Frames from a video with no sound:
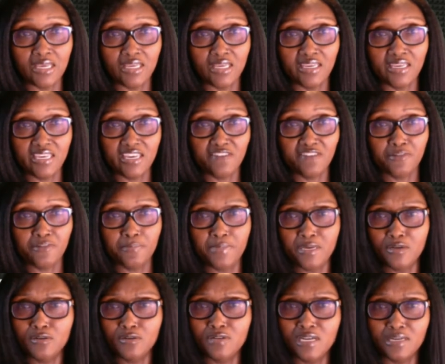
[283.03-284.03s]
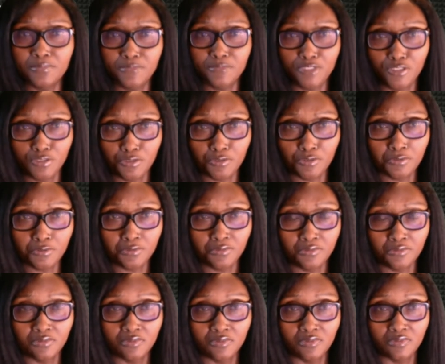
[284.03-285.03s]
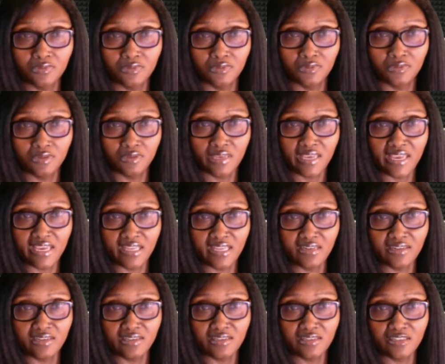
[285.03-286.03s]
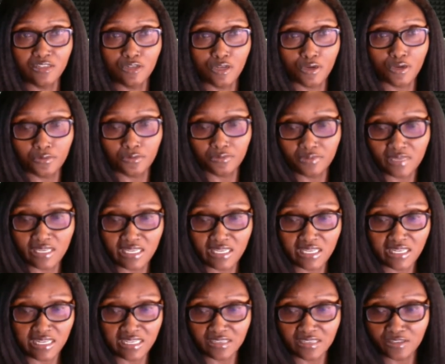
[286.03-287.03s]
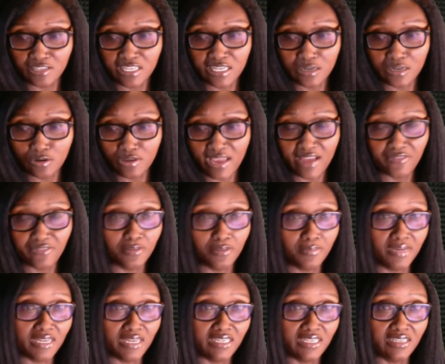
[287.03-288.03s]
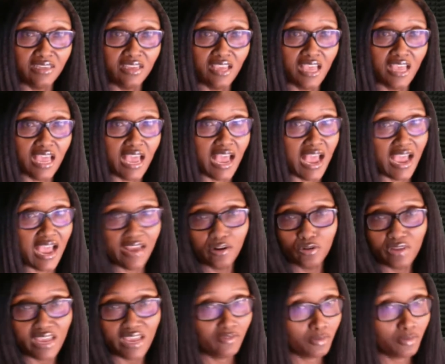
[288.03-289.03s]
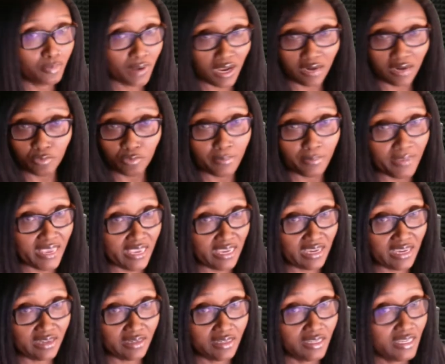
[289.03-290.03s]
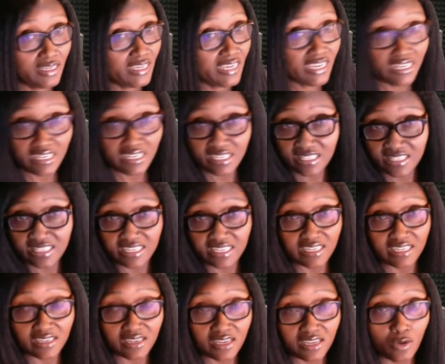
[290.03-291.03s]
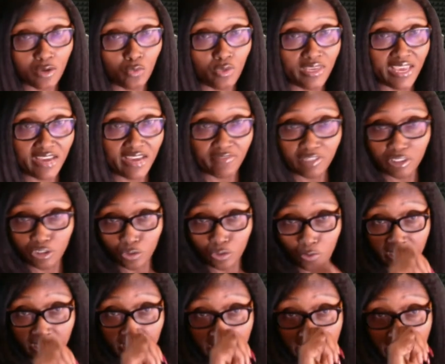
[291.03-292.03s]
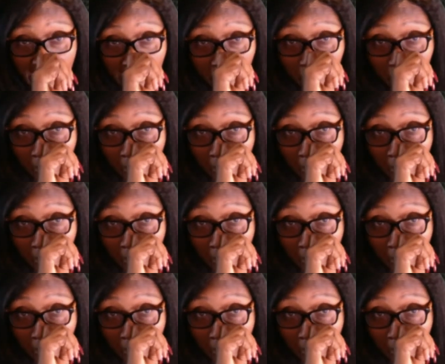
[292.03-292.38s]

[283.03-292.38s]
a bill come due and he don't have the money, I don't have a problem with paying anything. We have a joint account,